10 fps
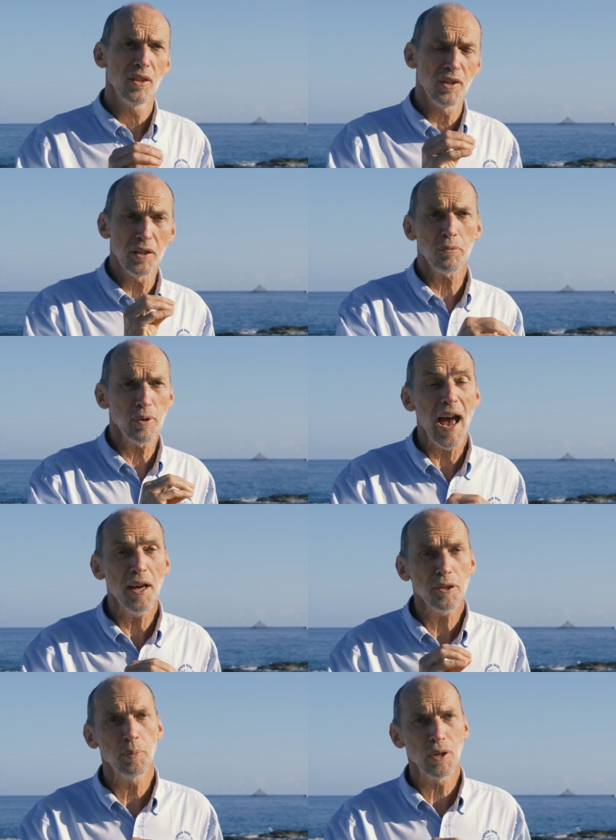The industry
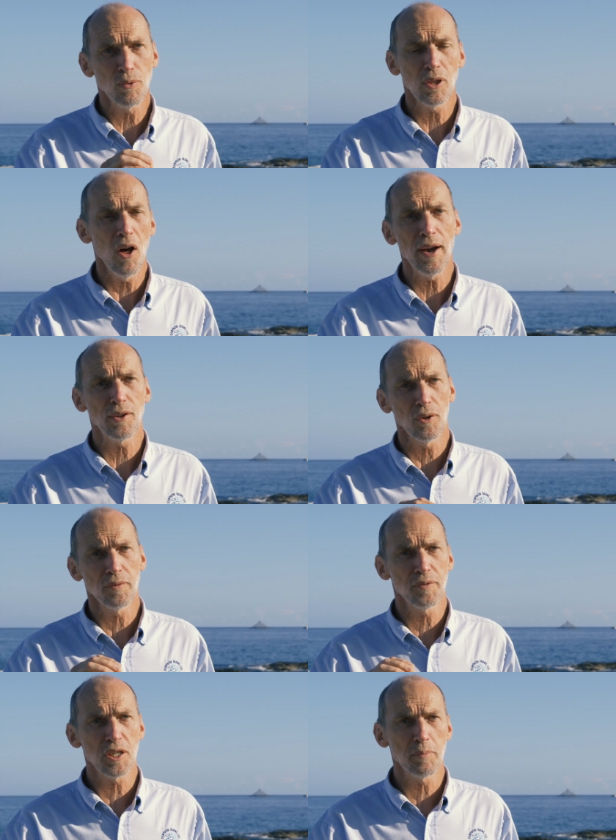has been reliant on
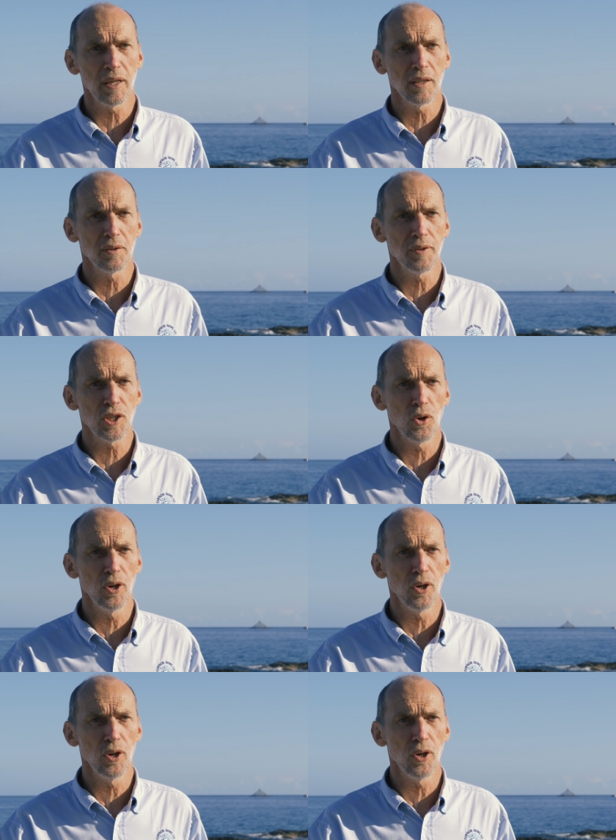fish meal and fish